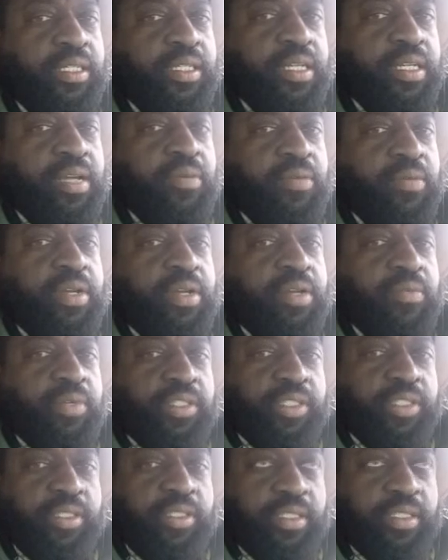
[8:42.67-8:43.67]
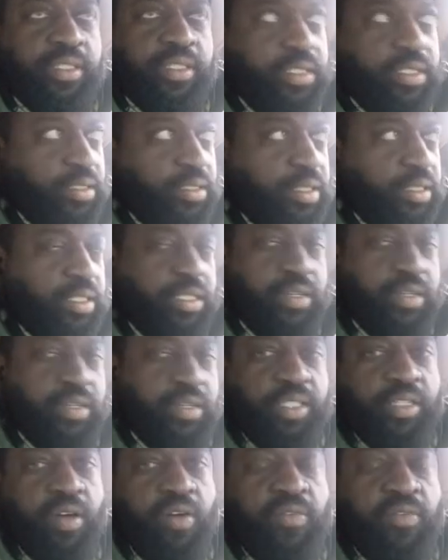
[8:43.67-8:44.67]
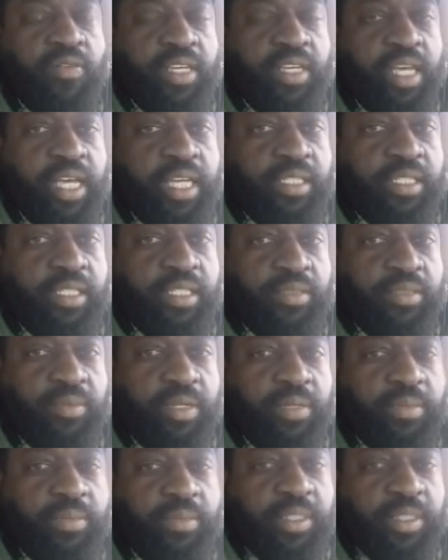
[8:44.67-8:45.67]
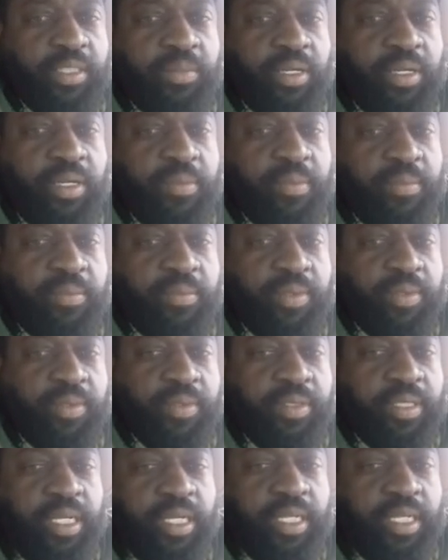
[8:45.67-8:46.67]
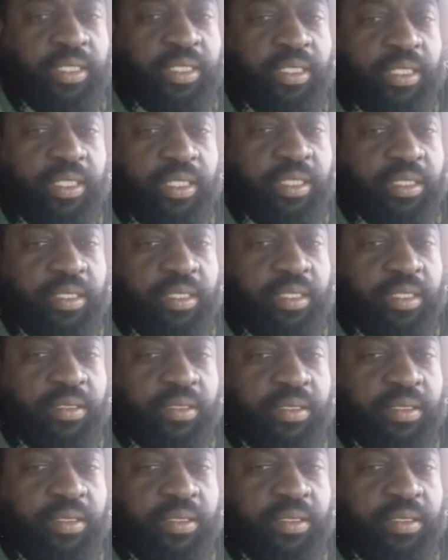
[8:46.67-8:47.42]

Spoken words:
And I really wish this overcast is really messing me up because I can't see anything.